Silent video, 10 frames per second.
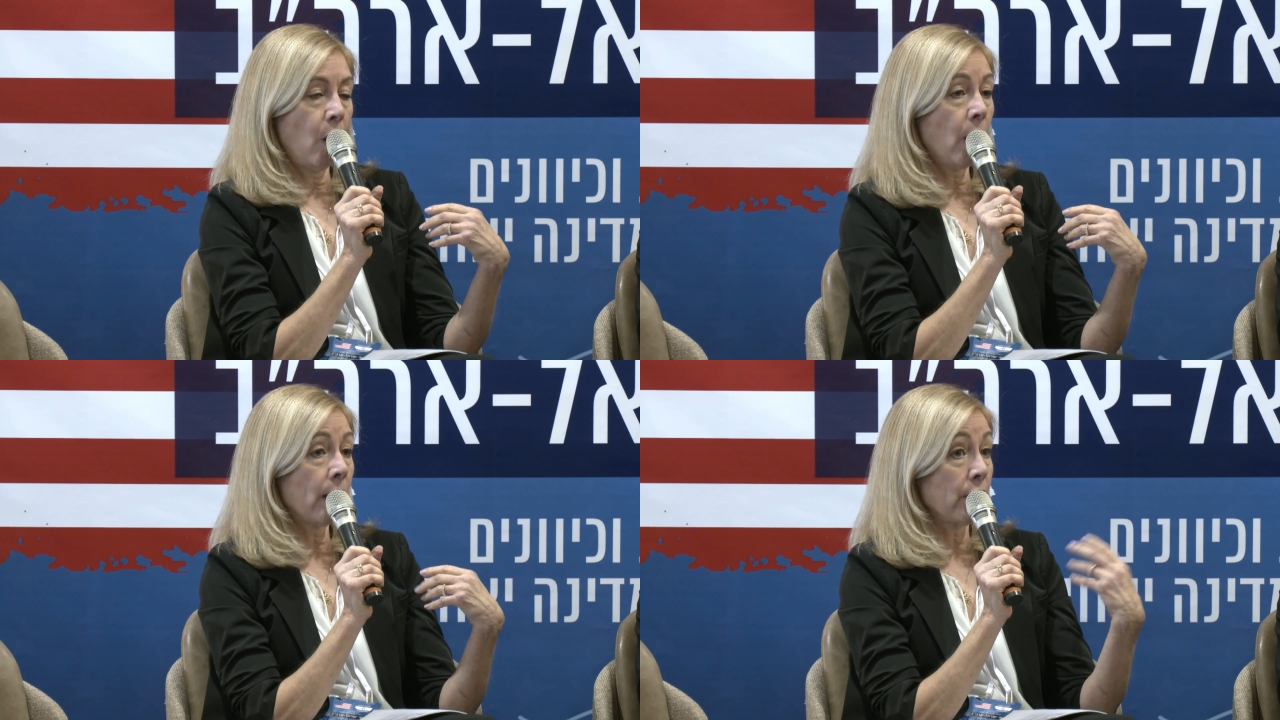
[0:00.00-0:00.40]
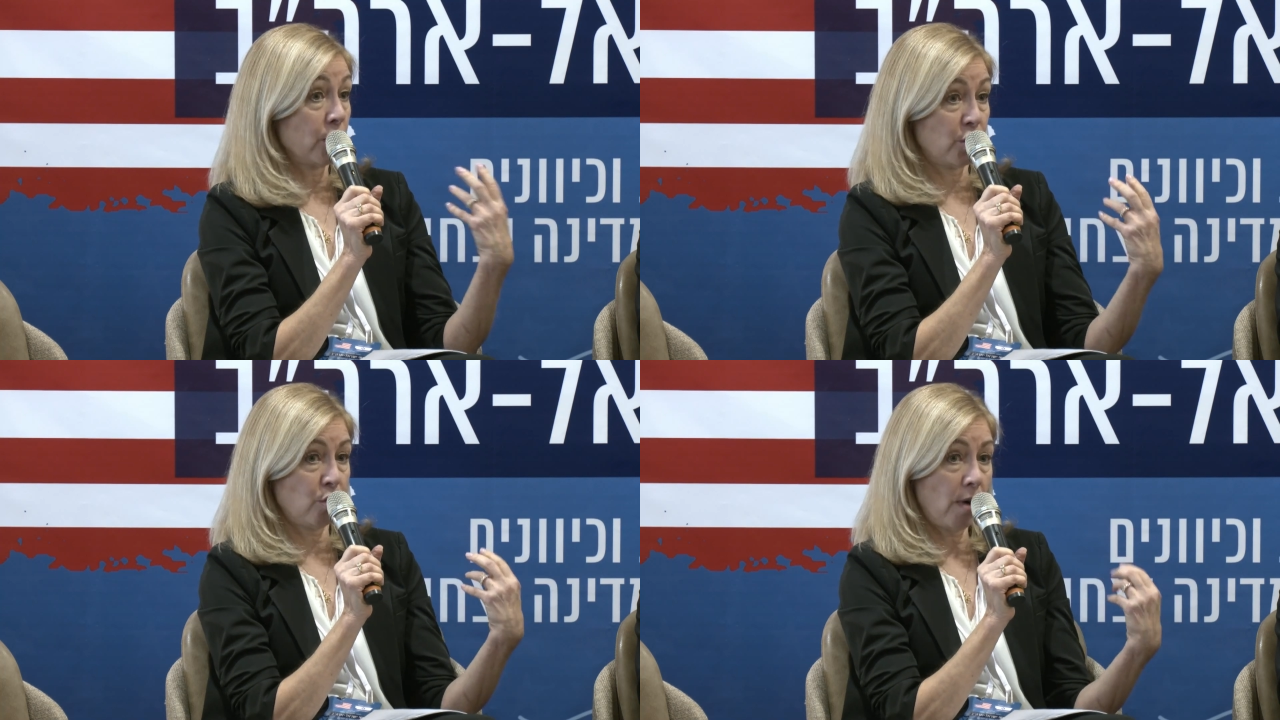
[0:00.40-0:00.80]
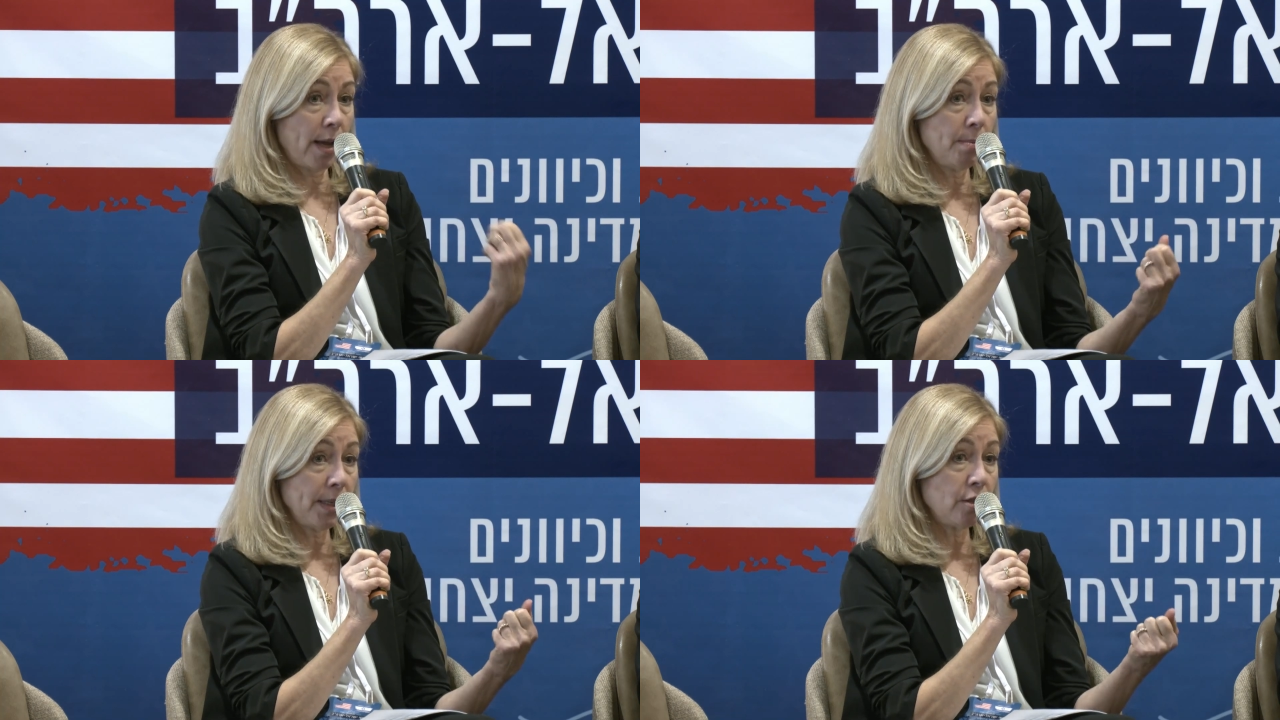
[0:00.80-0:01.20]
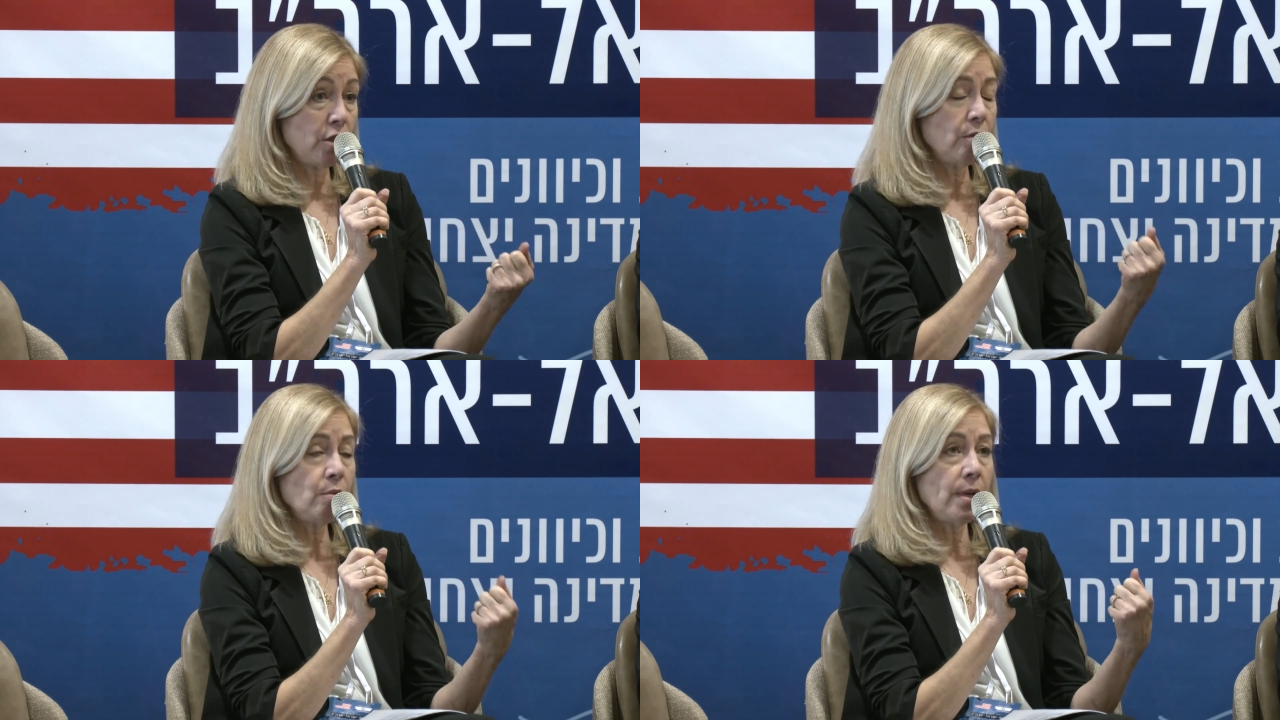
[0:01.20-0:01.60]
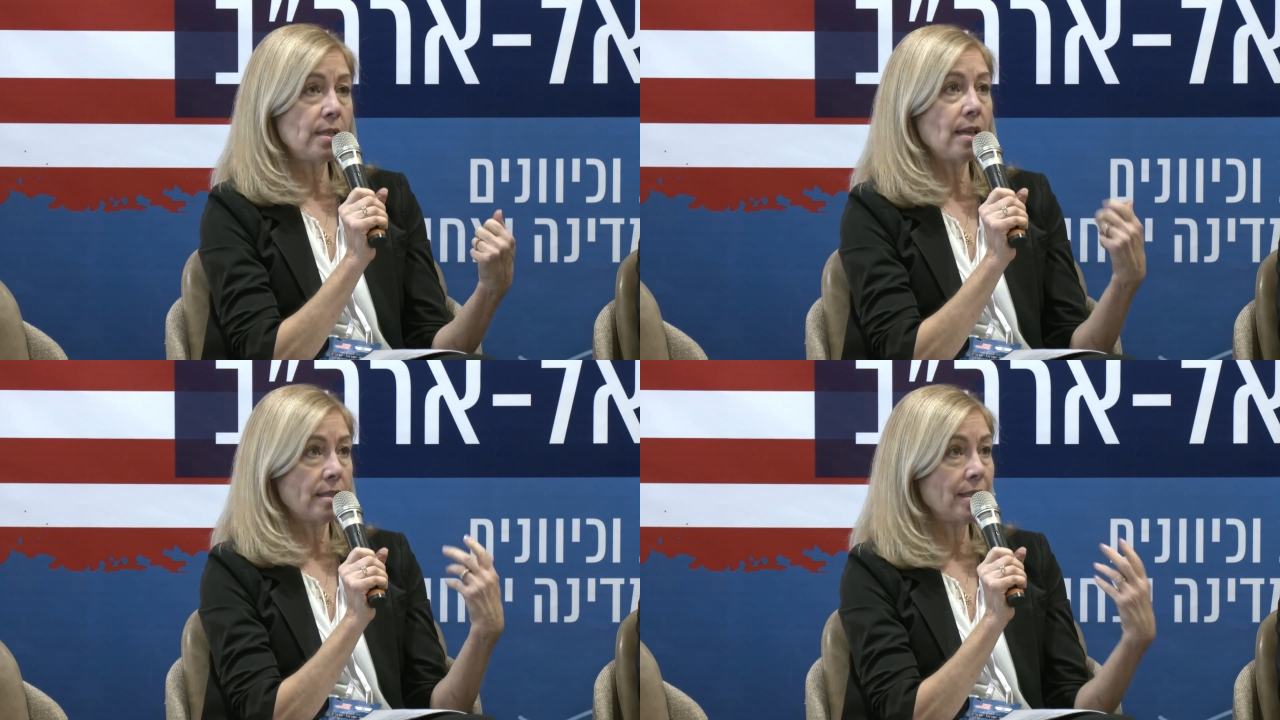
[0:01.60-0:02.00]
are ascribing to.
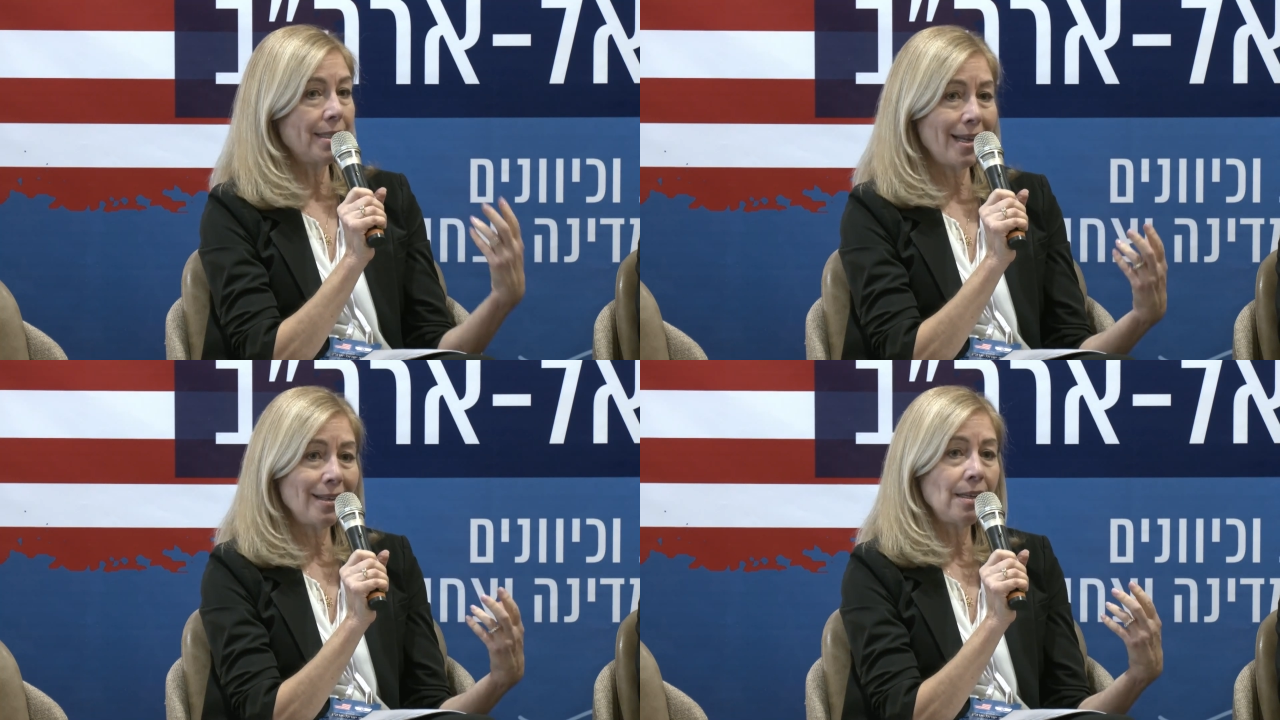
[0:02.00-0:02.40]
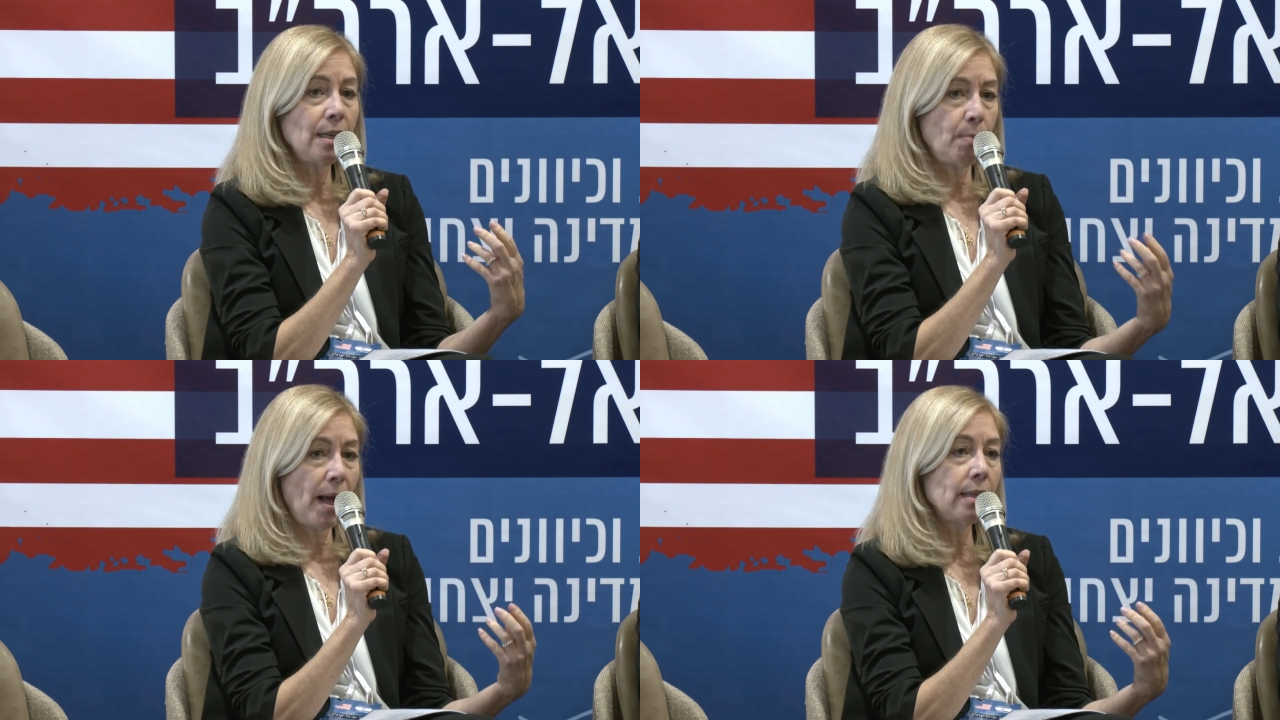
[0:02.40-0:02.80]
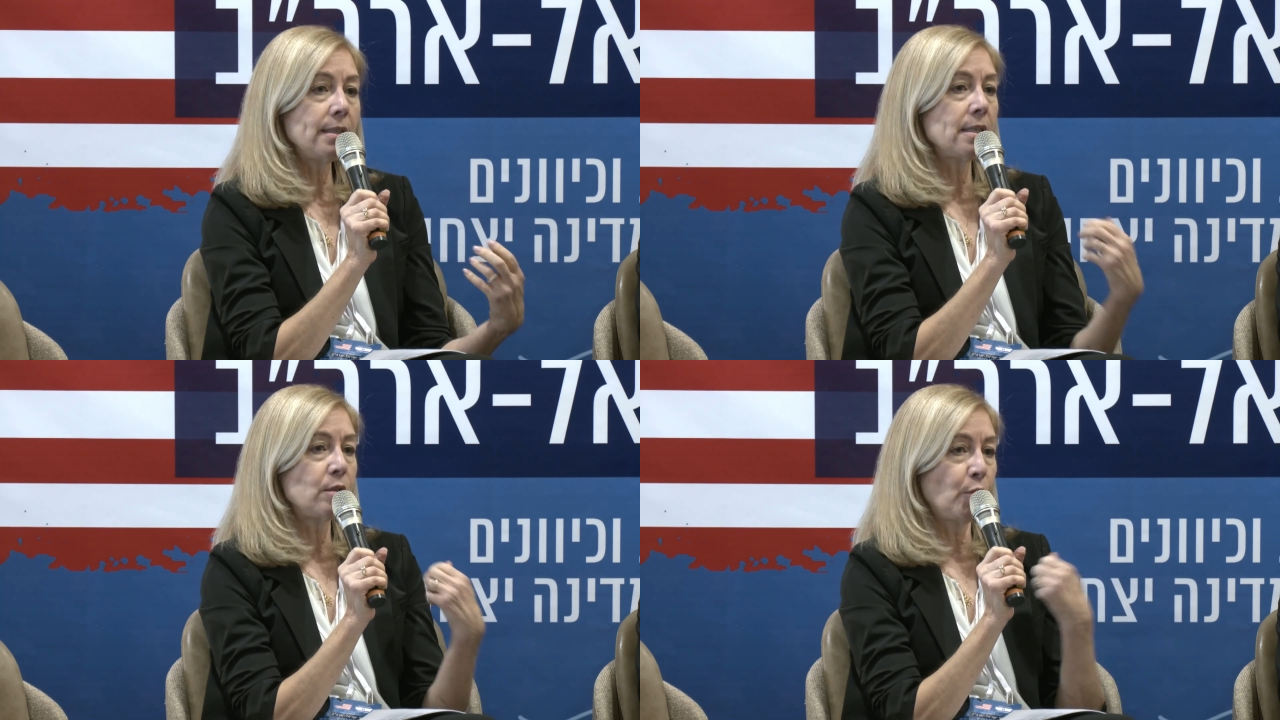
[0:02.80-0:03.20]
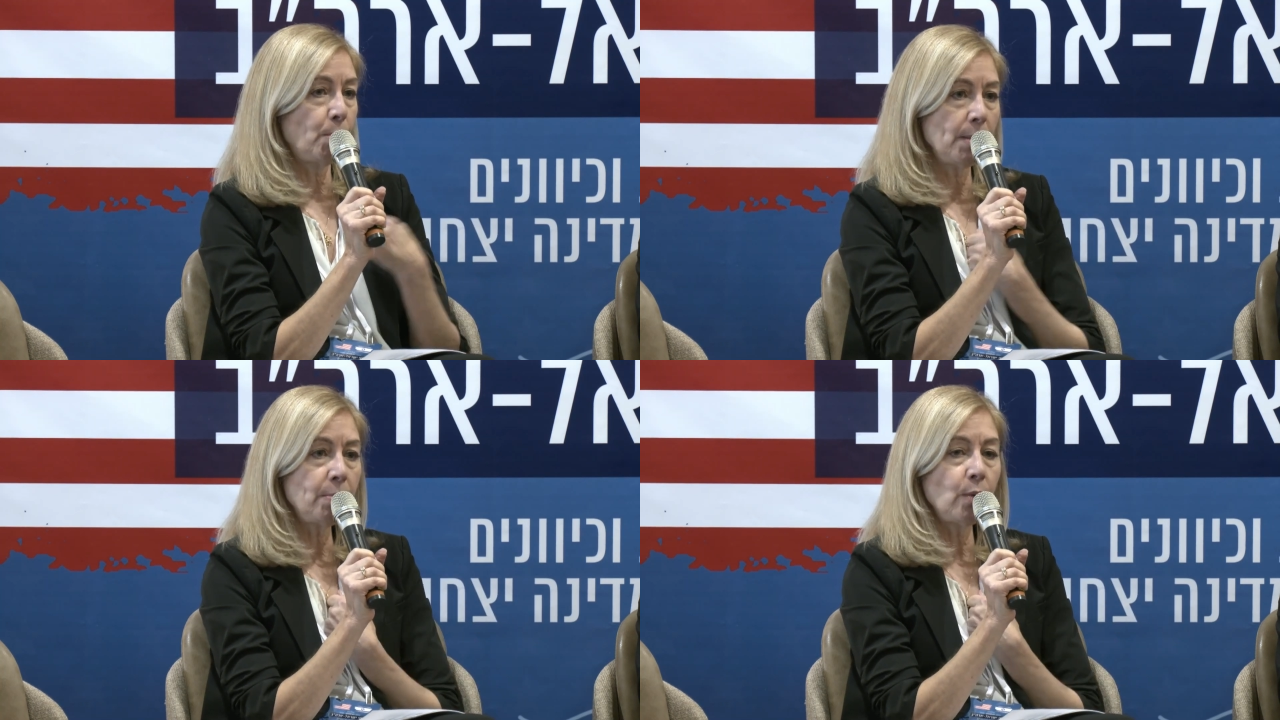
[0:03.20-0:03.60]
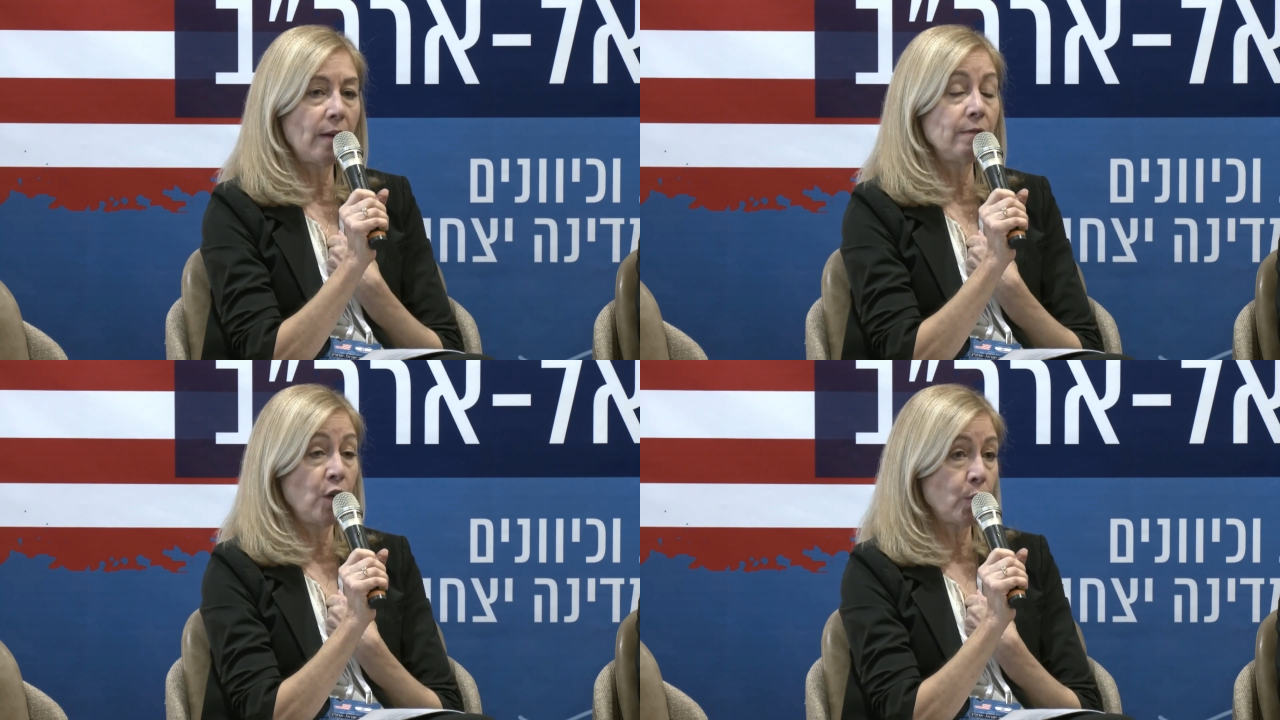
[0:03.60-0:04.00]
It's identity politics for people who
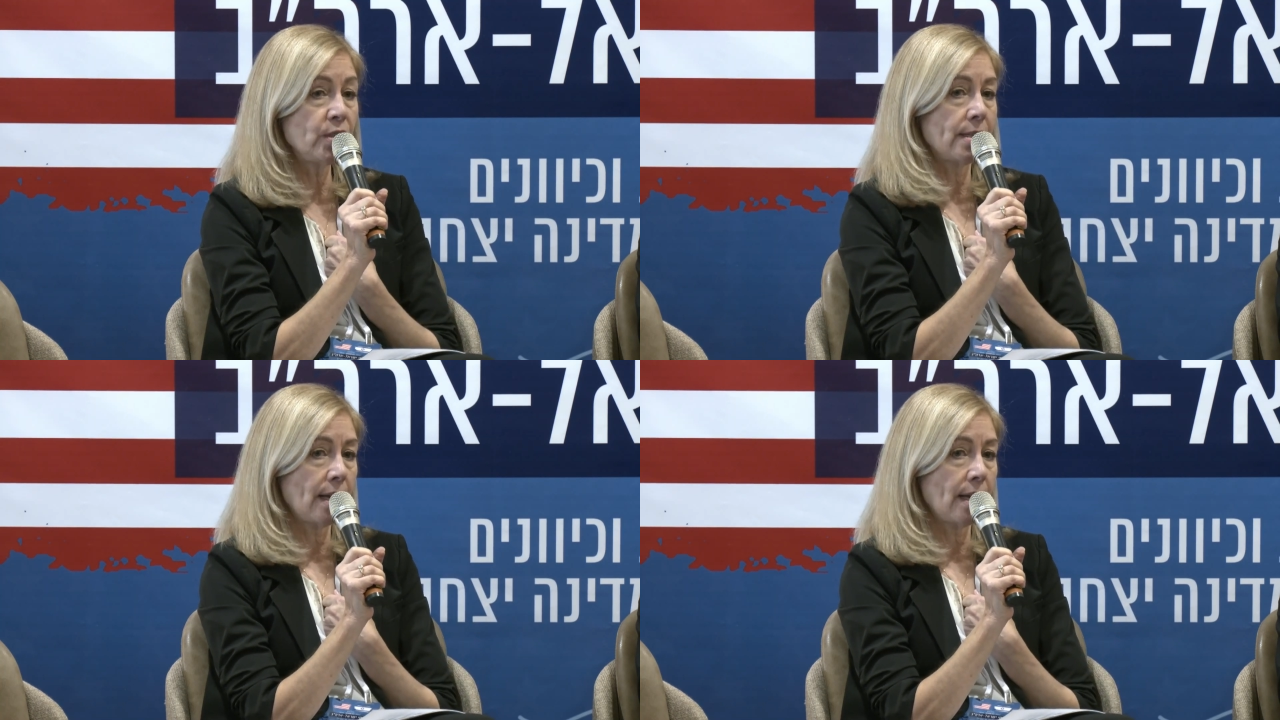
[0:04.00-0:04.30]
have no